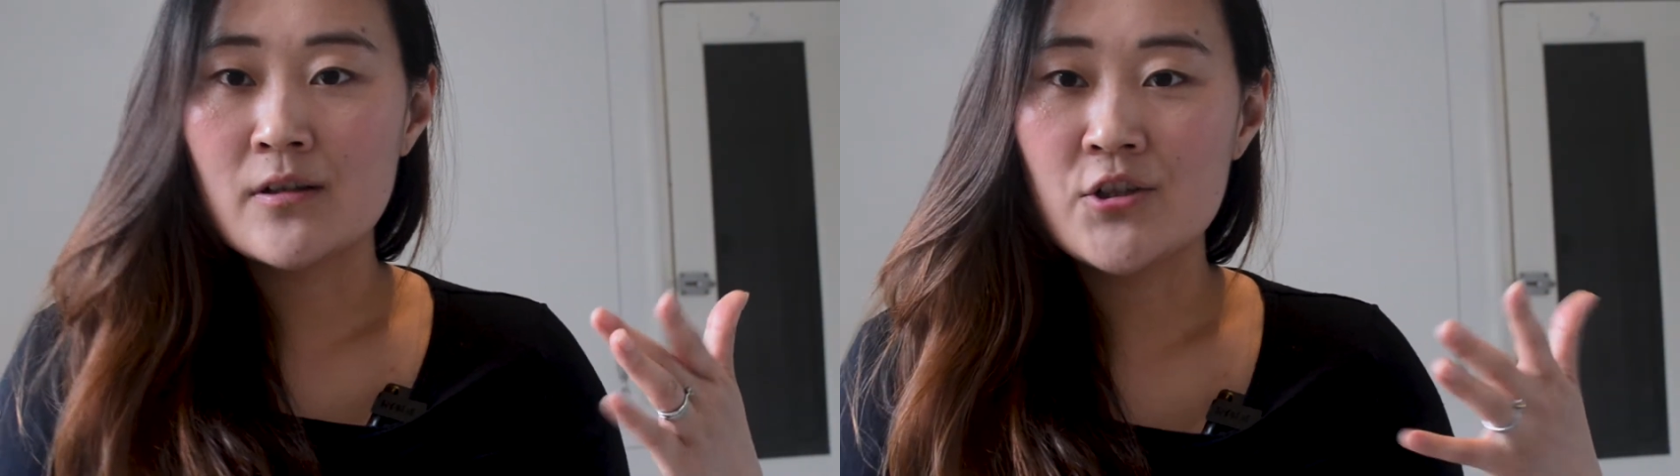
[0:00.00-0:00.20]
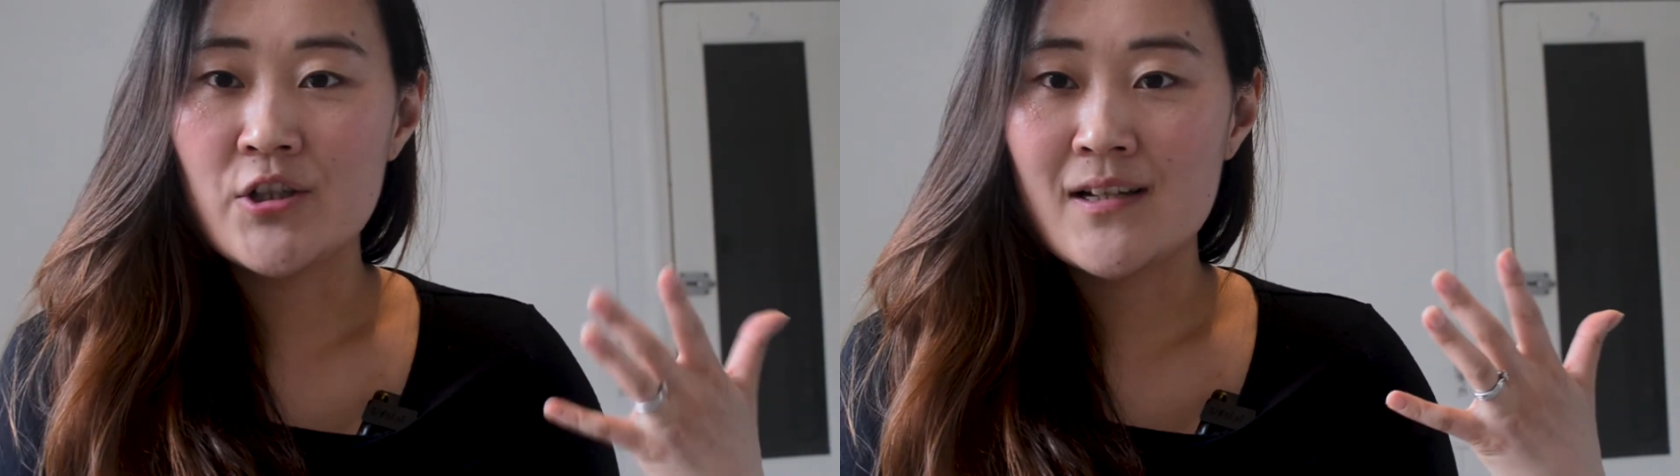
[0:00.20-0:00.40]

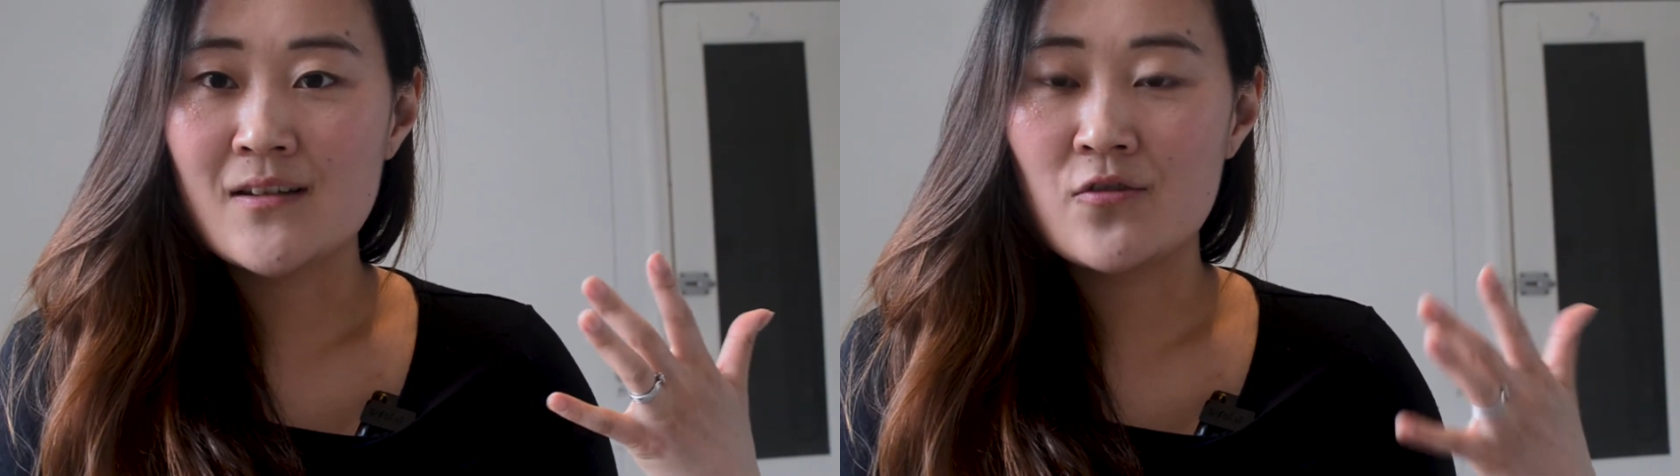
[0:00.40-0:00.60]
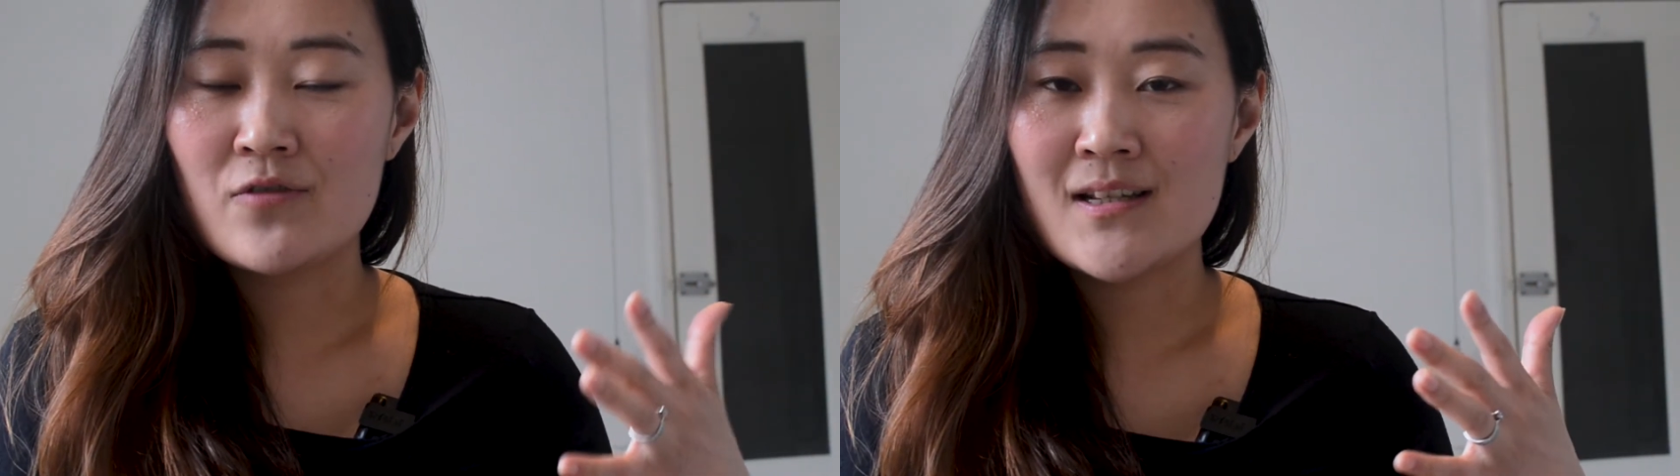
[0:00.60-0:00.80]

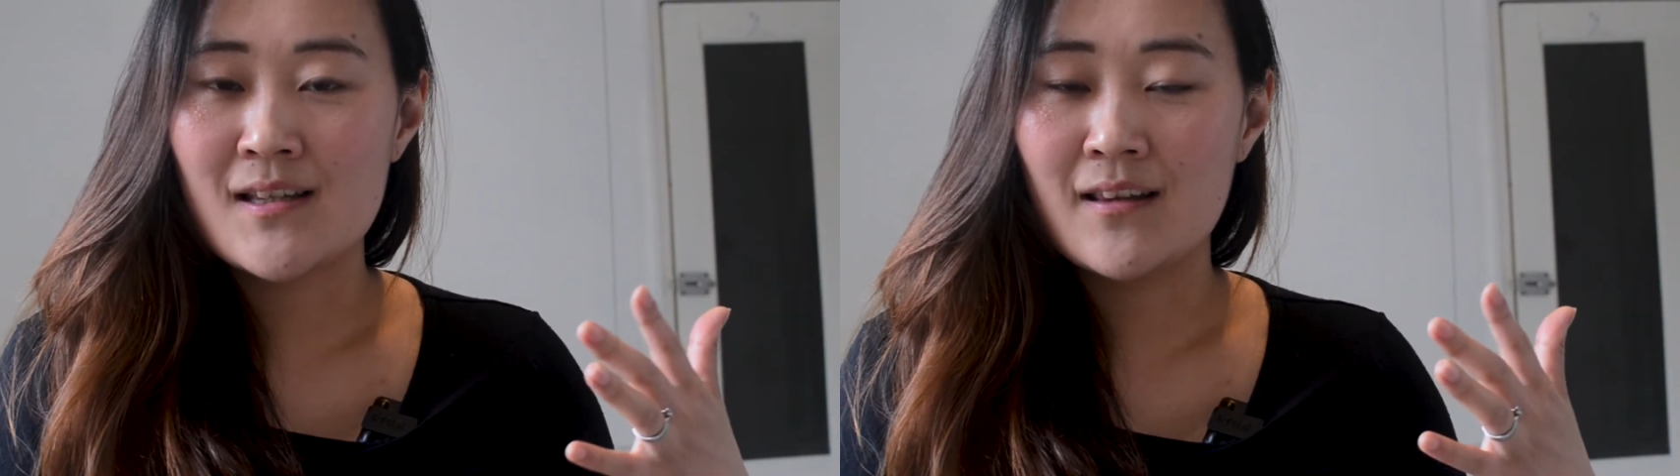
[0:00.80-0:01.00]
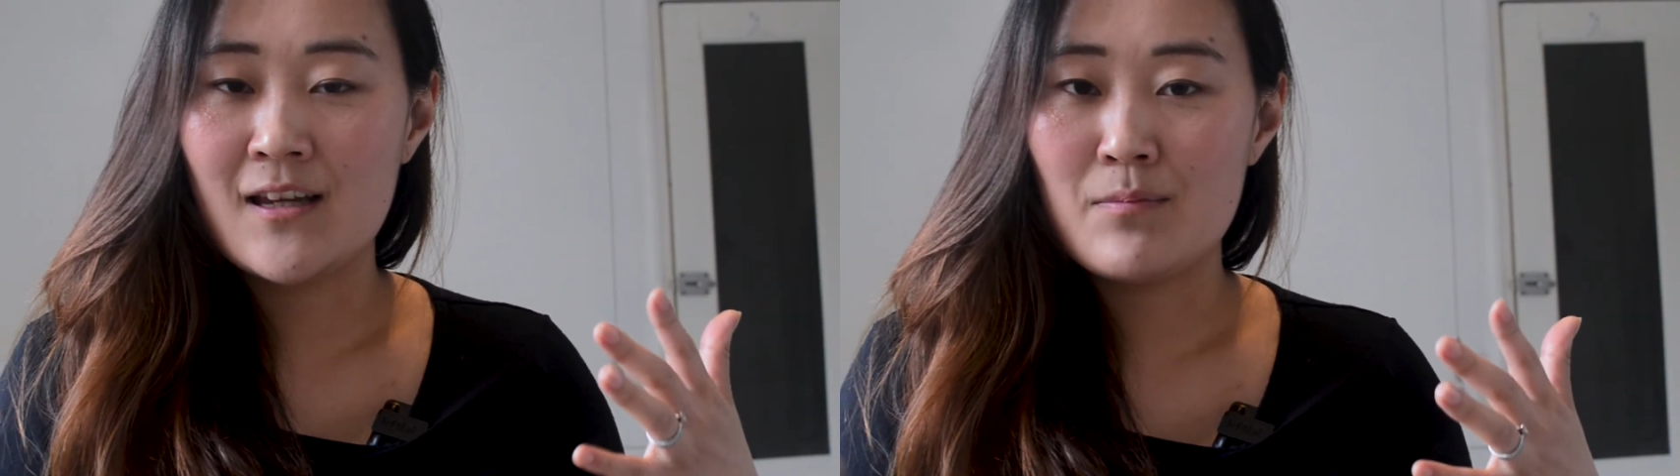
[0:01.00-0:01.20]
congested
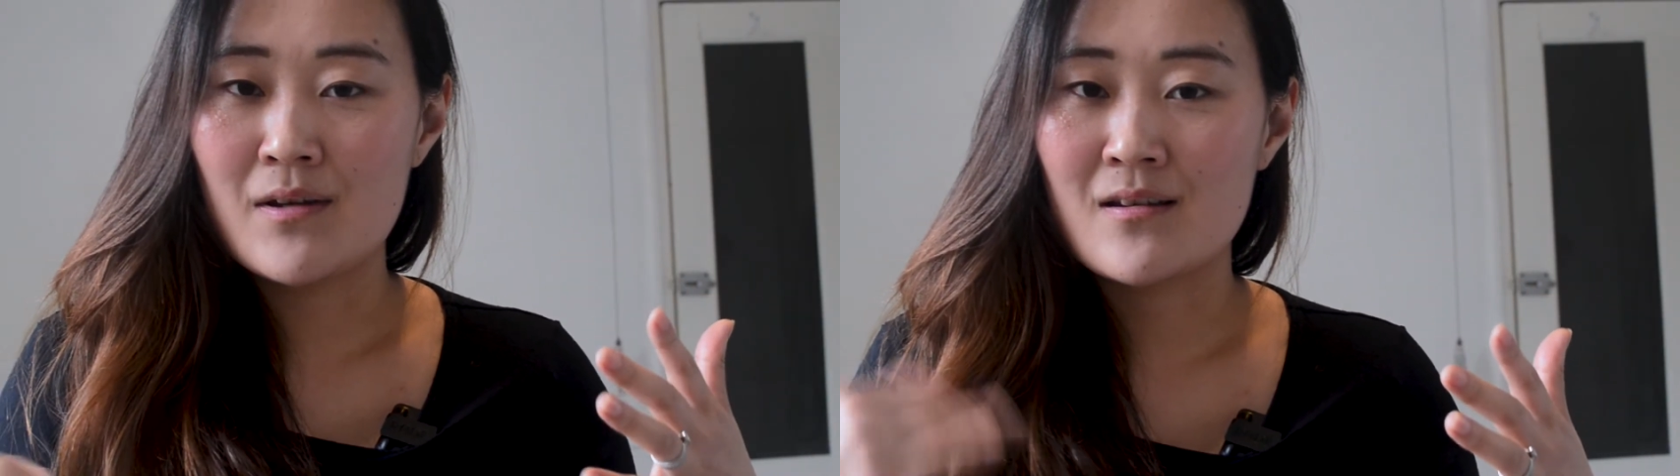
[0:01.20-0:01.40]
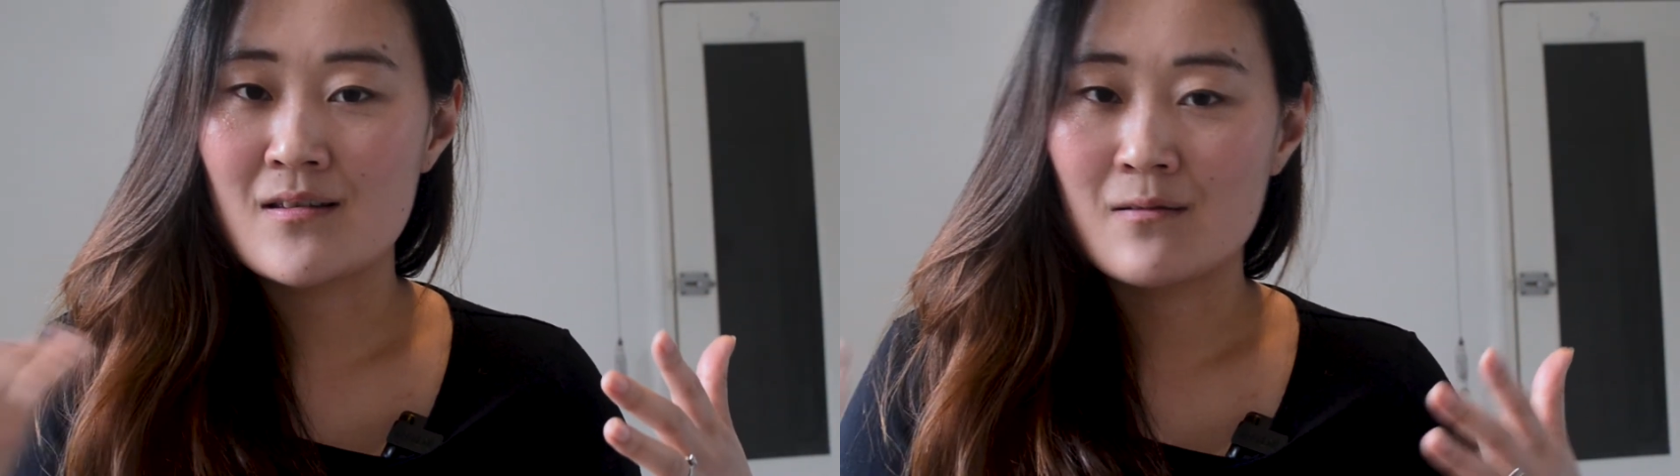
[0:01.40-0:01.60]
recently
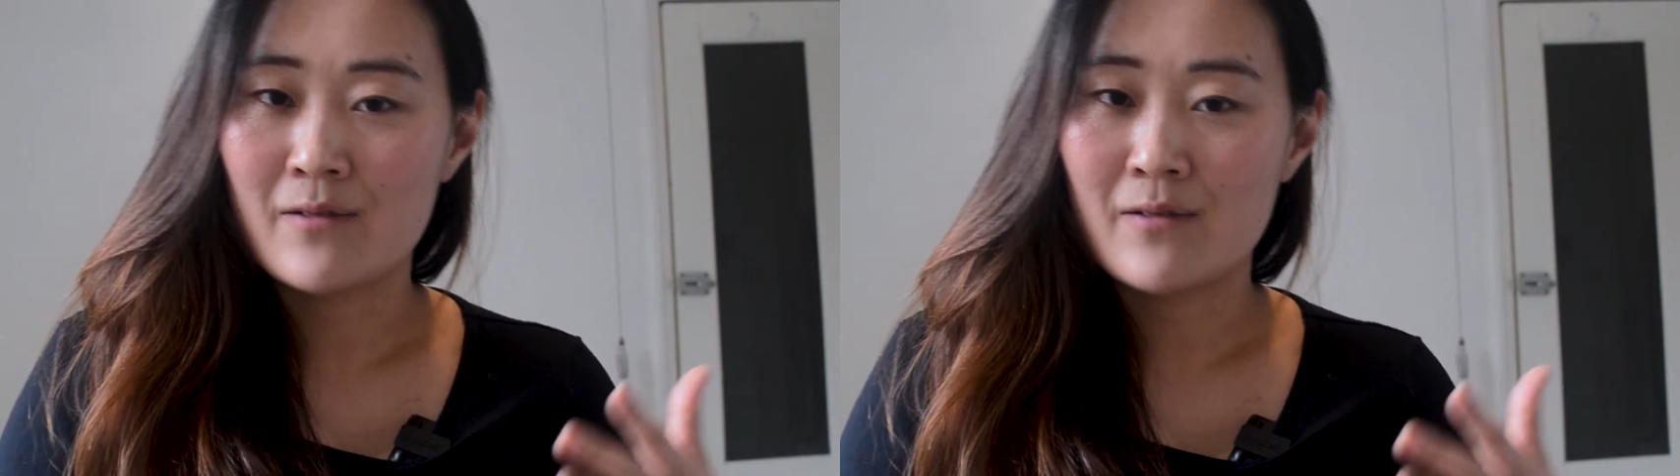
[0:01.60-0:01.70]
because the